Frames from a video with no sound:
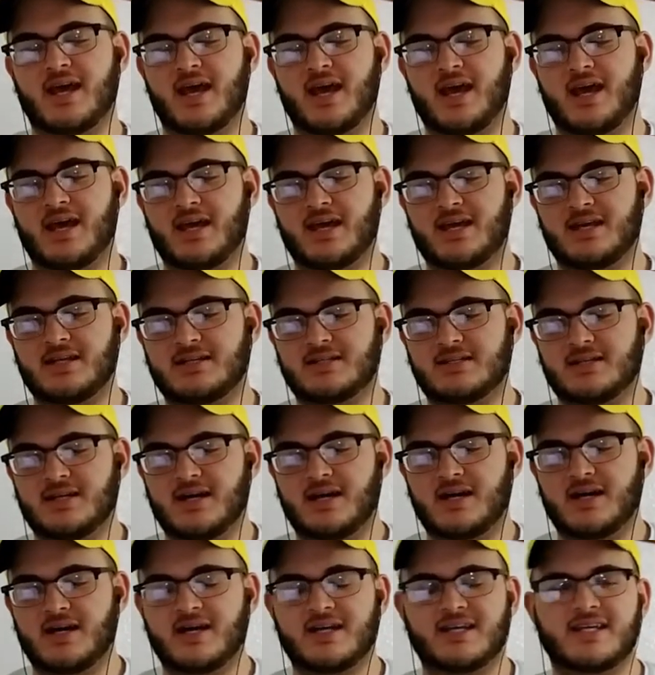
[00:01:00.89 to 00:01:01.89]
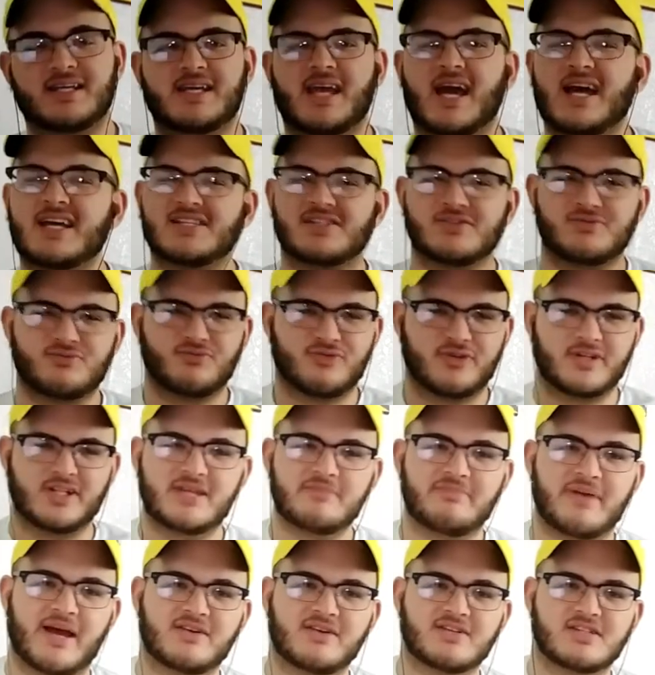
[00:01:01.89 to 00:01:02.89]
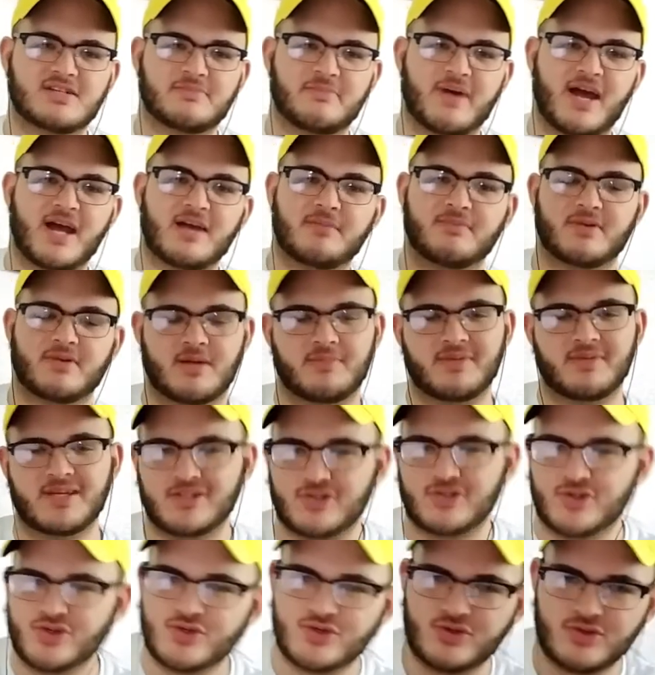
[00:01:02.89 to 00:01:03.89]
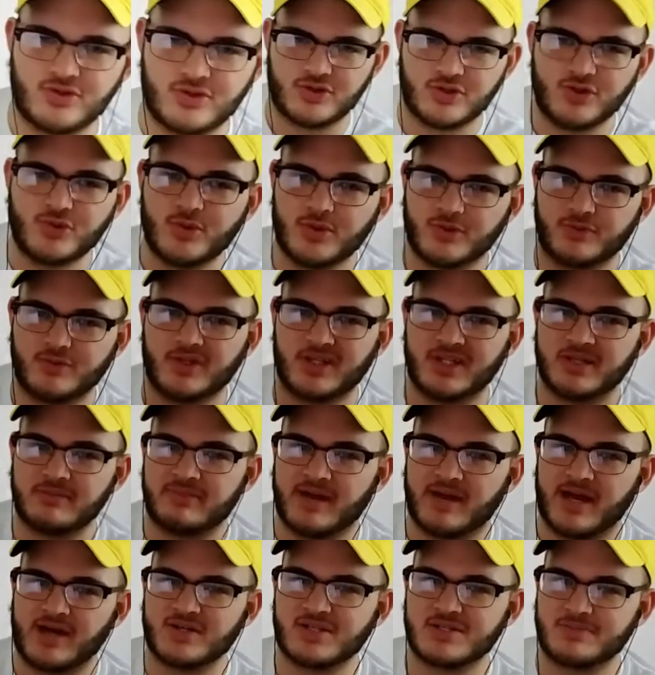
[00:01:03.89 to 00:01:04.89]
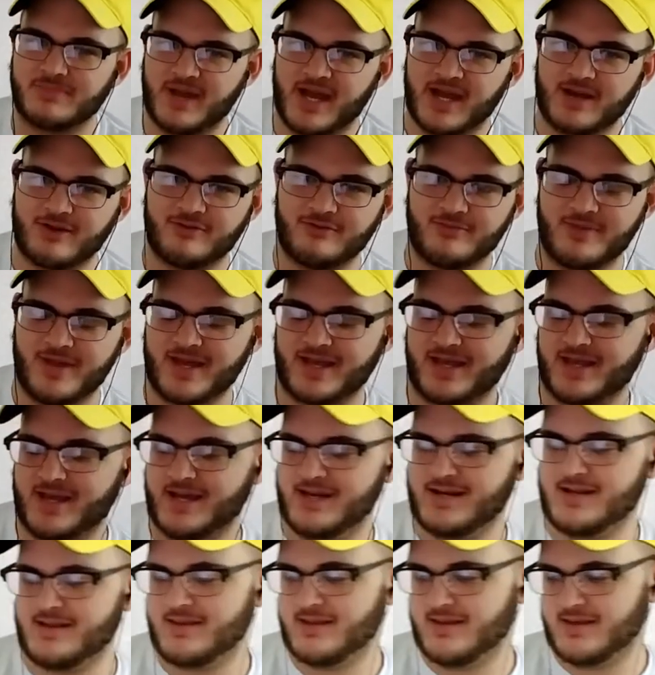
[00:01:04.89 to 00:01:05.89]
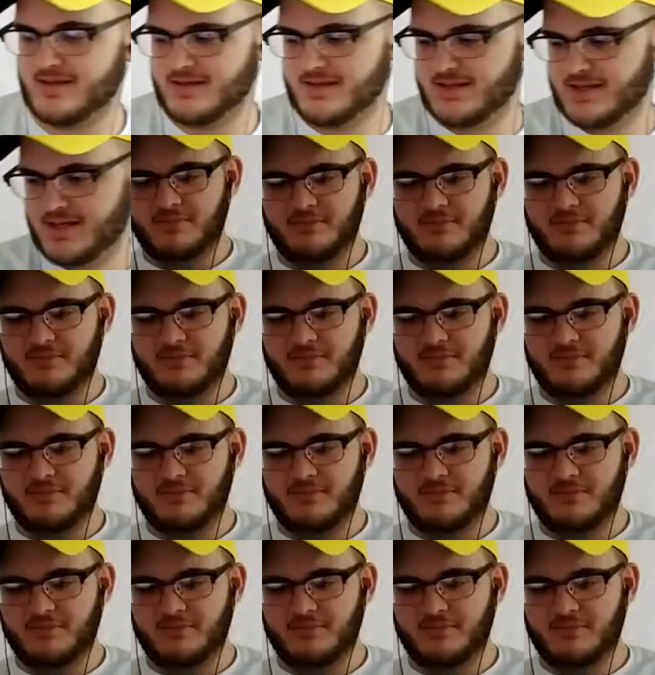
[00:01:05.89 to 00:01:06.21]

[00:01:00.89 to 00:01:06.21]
and he hasn't really bounced back, but I mean, who would really bounce back from that kind of thing?